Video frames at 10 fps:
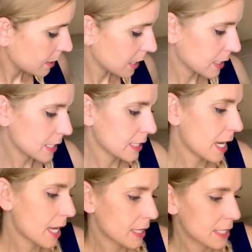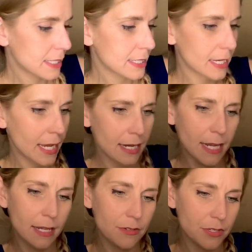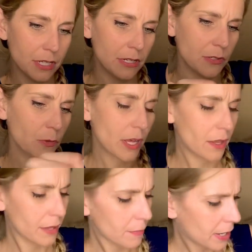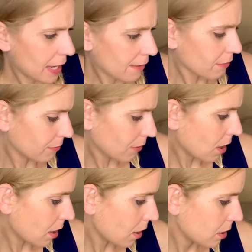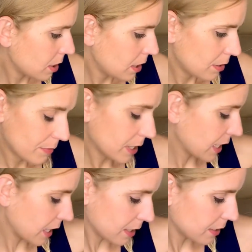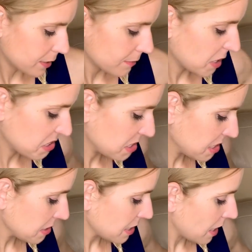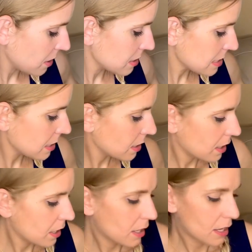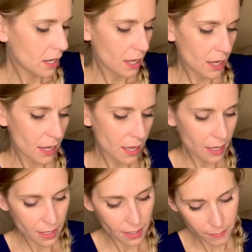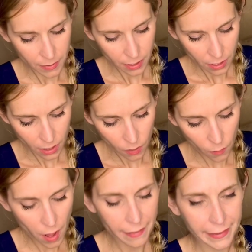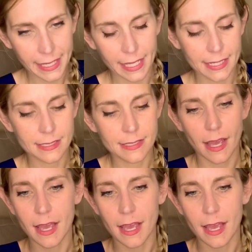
I think that, yeah, this is a Hannah Anderson as well. That might have a flaw, but again, it, it still sells. Um, Koala Kids.